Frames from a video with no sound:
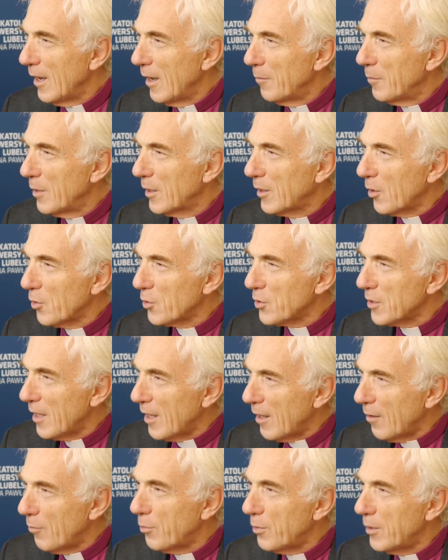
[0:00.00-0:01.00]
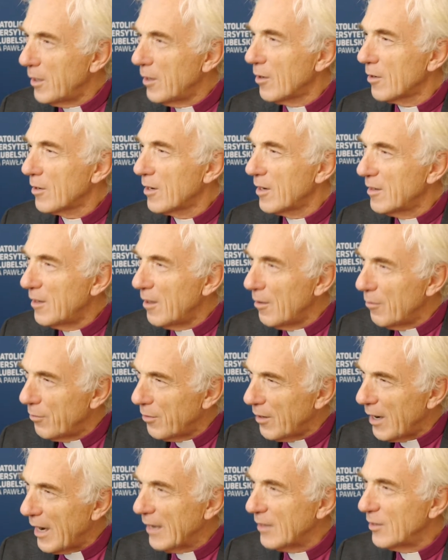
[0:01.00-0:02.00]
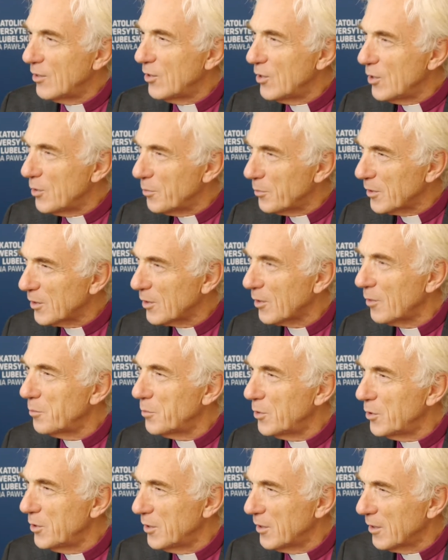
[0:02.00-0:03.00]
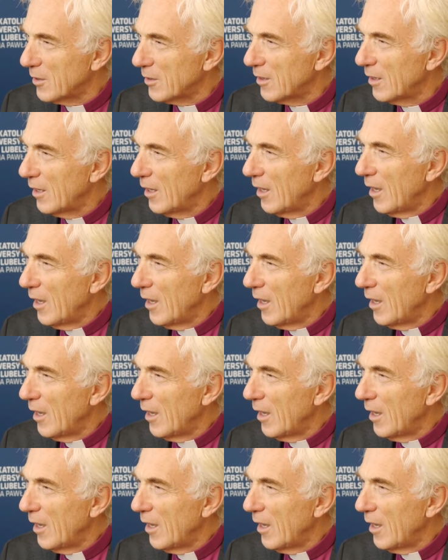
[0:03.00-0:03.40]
because if we are a divine human communion,